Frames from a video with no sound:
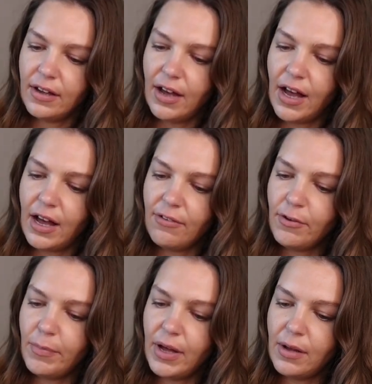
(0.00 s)
half
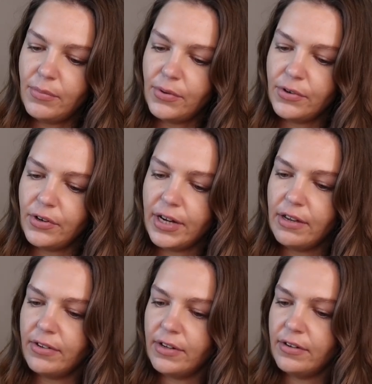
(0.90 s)
a pump, or not
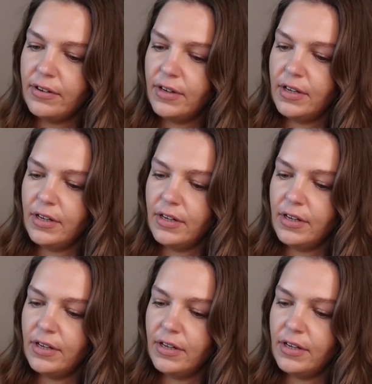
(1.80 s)
even,